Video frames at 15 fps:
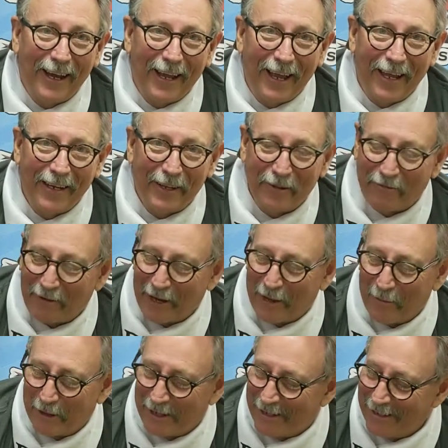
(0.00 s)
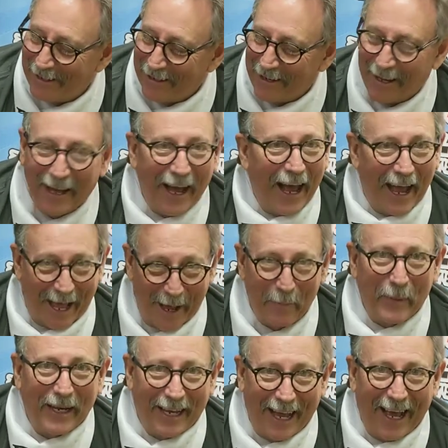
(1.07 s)
guy to add to the family, a
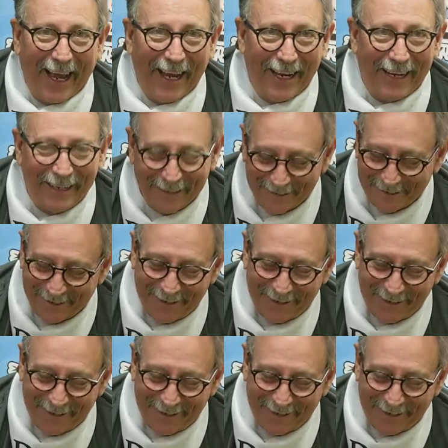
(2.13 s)
happy guy.